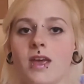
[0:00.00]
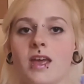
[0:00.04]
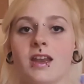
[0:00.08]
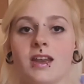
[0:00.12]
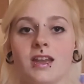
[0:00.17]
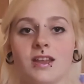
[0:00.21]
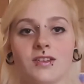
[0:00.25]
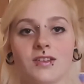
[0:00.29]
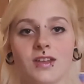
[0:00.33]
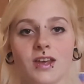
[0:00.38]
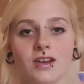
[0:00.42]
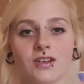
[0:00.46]

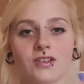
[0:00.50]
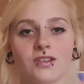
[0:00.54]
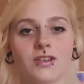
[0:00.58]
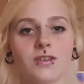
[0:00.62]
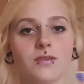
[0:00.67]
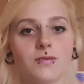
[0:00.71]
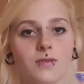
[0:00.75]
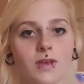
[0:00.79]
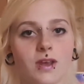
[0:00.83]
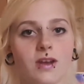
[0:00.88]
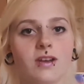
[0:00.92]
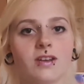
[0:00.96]
and is
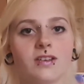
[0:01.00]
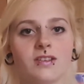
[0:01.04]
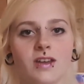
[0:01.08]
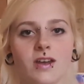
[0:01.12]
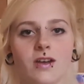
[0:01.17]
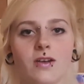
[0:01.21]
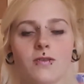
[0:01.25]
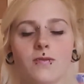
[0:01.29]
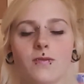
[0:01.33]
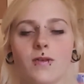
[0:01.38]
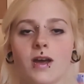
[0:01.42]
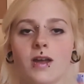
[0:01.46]
actually very
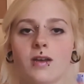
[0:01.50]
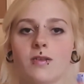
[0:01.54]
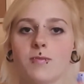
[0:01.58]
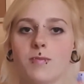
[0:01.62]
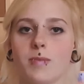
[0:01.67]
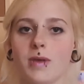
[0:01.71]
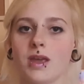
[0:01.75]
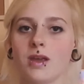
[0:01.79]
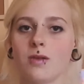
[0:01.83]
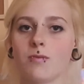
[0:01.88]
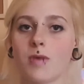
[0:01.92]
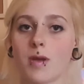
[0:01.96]
terrified
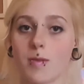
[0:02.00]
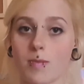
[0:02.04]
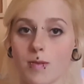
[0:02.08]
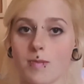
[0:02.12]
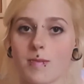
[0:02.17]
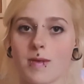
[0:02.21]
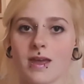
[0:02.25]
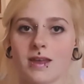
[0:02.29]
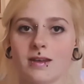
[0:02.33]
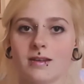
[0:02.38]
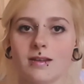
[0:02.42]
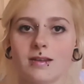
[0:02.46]
of being
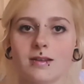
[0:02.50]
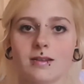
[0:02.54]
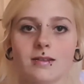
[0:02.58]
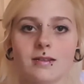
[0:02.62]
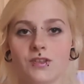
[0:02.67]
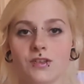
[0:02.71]
reprimanded,